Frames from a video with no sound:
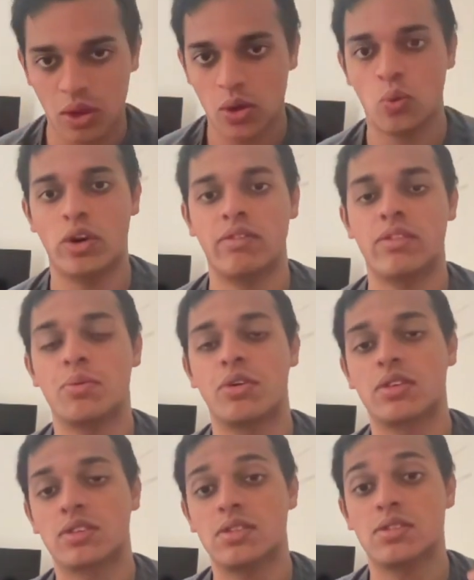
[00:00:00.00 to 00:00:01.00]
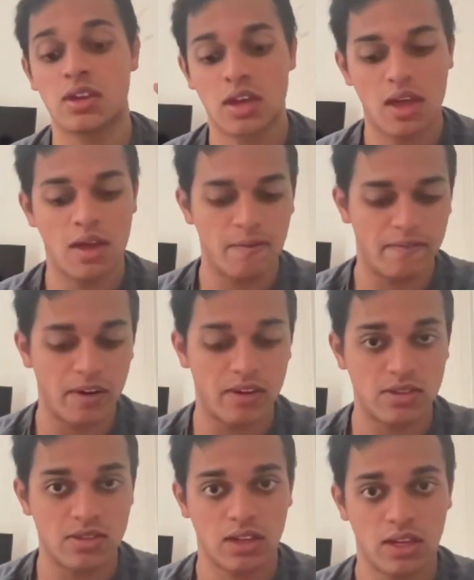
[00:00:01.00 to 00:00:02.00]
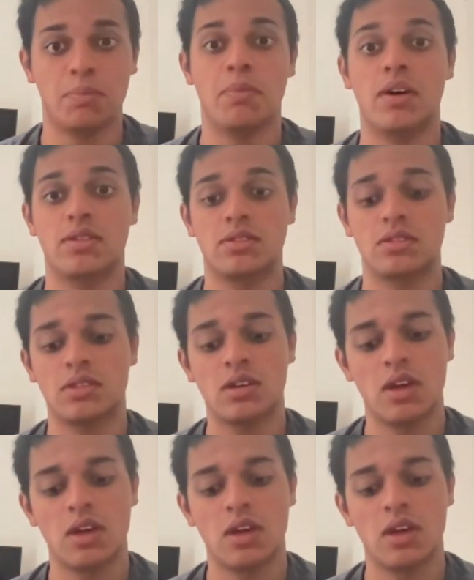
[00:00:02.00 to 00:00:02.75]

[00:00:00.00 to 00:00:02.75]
whatever the product is, first in person?